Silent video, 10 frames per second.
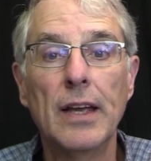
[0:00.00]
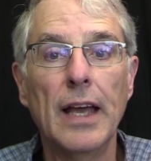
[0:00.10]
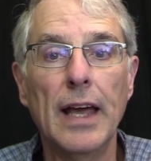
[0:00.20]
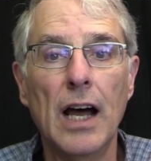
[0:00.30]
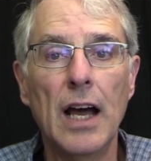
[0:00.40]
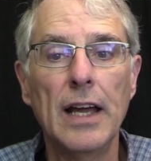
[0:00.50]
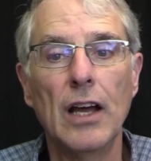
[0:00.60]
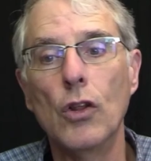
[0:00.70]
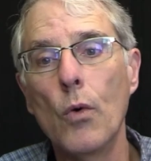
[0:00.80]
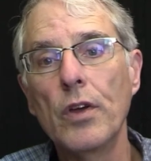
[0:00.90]
and I,
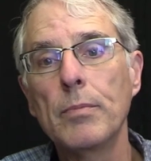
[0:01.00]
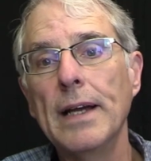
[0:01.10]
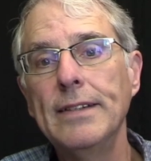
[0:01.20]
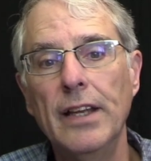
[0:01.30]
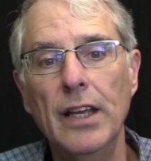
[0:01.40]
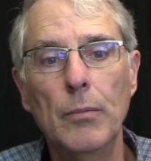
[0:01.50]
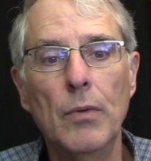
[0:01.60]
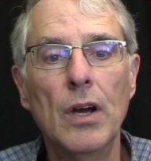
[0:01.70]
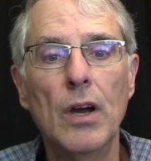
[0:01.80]
along with my team,